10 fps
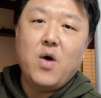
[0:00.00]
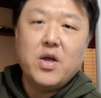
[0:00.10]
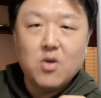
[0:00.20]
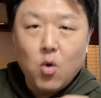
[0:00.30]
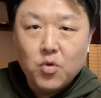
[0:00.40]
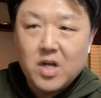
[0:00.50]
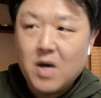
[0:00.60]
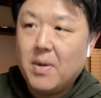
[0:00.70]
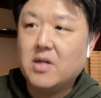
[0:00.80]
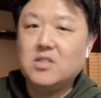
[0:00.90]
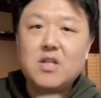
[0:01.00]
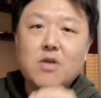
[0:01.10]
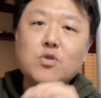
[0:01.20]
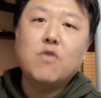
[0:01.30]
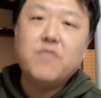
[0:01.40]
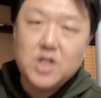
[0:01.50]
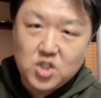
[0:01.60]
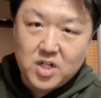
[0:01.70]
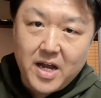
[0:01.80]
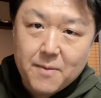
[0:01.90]
And the whole thing about it, there's no finish
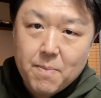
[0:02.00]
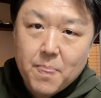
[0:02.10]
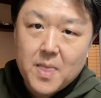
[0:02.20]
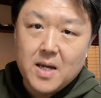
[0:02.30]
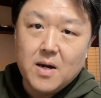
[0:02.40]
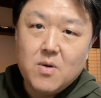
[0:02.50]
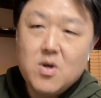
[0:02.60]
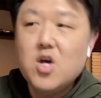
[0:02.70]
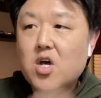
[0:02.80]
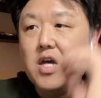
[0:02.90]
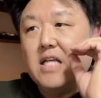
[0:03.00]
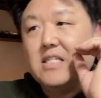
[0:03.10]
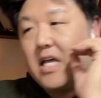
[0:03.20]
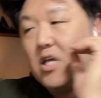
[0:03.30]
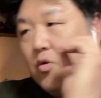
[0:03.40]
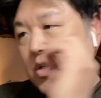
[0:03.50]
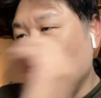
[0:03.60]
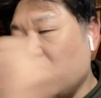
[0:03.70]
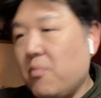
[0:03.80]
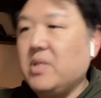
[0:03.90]
line. You know, it's like when you
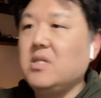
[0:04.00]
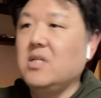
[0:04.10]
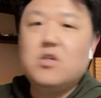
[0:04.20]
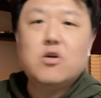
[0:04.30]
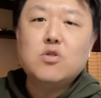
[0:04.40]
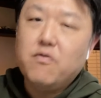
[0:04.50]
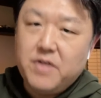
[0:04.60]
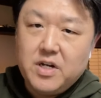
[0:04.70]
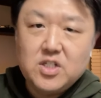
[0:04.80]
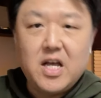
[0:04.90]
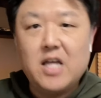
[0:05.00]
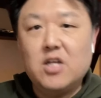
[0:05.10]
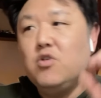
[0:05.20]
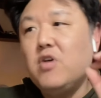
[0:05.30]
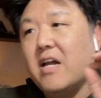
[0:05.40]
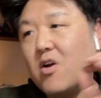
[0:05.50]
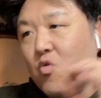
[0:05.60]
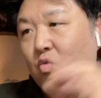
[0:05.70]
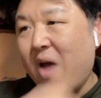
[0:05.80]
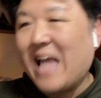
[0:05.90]
do a business, there's no finish line. You got to
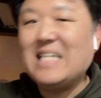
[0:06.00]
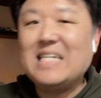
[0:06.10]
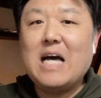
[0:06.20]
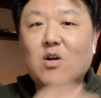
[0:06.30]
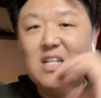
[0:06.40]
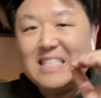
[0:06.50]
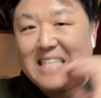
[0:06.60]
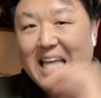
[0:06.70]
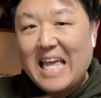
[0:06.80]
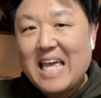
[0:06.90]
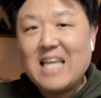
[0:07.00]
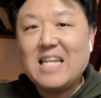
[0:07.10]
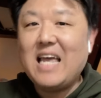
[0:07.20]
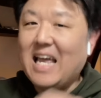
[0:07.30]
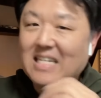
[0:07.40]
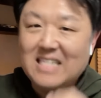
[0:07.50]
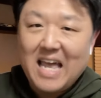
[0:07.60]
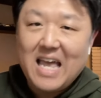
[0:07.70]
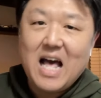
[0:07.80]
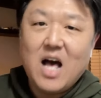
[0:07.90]
grind it out day in and
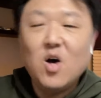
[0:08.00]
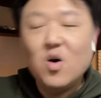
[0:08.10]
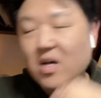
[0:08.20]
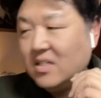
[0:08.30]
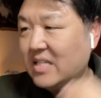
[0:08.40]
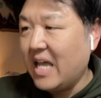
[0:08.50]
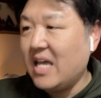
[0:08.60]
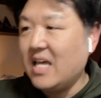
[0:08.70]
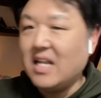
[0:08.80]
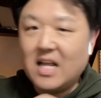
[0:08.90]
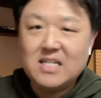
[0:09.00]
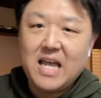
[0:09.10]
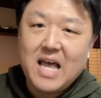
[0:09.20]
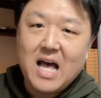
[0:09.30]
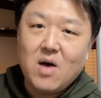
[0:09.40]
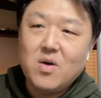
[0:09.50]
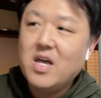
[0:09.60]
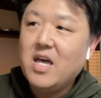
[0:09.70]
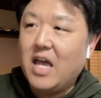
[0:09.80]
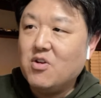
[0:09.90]
day out and day in and day out.
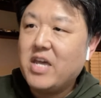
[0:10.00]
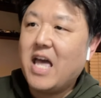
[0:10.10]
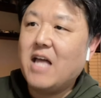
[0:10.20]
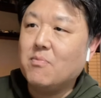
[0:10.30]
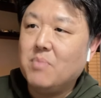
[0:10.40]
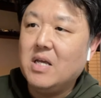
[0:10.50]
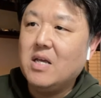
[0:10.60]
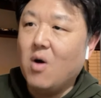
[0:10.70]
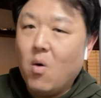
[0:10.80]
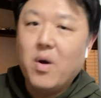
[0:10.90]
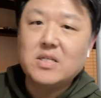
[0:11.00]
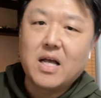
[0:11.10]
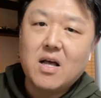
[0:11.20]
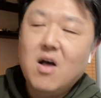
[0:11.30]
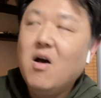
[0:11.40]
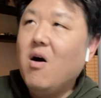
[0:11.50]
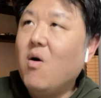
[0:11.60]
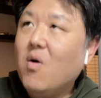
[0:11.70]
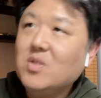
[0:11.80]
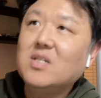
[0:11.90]
And you can't be always like,
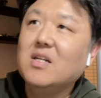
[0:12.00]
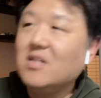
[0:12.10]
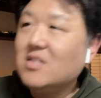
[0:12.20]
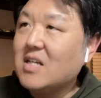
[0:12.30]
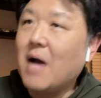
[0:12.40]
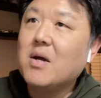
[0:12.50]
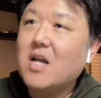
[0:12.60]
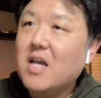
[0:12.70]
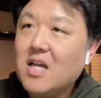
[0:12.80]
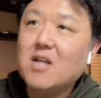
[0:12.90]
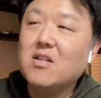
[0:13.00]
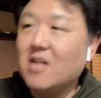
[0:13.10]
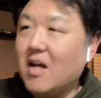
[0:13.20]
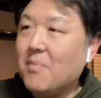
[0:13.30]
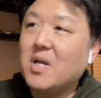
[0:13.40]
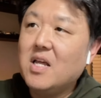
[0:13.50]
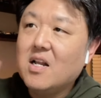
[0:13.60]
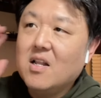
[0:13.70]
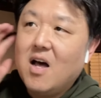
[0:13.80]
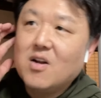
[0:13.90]
oh, it's gonna just I'm gonna hit a
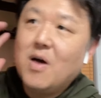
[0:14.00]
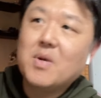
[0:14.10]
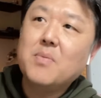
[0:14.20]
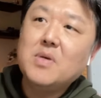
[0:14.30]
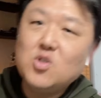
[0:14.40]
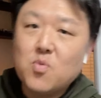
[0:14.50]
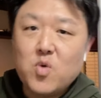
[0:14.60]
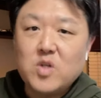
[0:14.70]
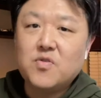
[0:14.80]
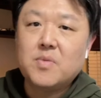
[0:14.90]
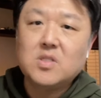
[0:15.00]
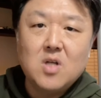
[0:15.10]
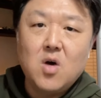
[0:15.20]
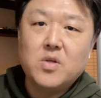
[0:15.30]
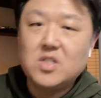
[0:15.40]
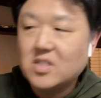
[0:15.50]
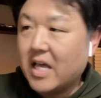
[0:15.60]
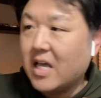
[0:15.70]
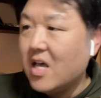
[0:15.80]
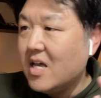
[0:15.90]
lotto, I'm gonna be super rich from this. No, it's just
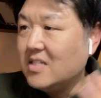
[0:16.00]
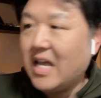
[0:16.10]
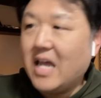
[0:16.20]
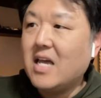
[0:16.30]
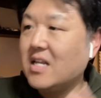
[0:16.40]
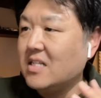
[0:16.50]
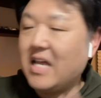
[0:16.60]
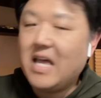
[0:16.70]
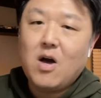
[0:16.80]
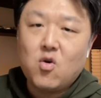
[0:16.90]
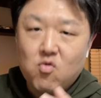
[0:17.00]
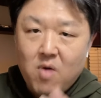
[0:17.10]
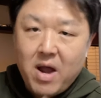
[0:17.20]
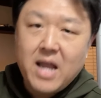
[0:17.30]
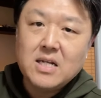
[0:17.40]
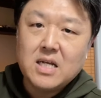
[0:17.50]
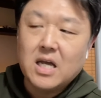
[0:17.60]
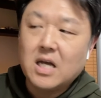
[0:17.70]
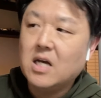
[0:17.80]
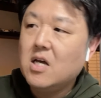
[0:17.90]
like day in and day out
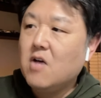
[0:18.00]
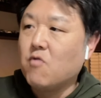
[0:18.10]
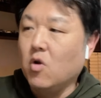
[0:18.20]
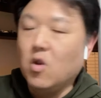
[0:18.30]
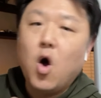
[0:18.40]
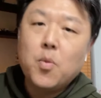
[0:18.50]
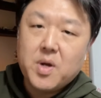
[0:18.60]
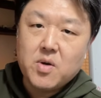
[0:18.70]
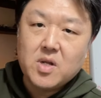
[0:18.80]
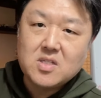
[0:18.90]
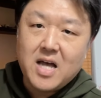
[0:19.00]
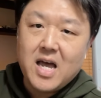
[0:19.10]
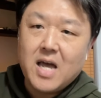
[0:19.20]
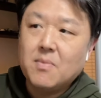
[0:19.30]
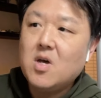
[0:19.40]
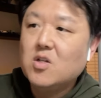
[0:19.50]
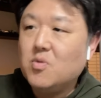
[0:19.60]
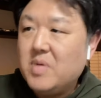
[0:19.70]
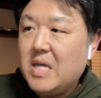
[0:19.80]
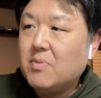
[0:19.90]
grinding for a long period of time to
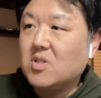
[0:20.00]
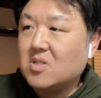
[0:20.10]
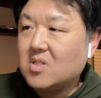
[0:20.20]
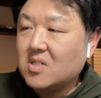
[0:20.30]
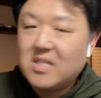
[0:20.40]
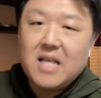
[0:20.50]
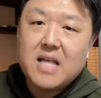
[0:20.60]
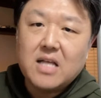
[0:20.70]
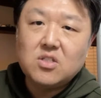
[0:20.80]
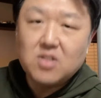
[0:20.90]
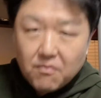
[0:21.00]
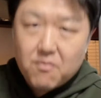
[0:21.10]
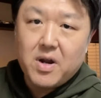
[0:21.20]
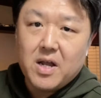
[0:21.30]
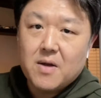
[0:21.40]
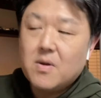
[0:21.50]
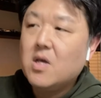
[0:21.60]
be able to sustain that suffering.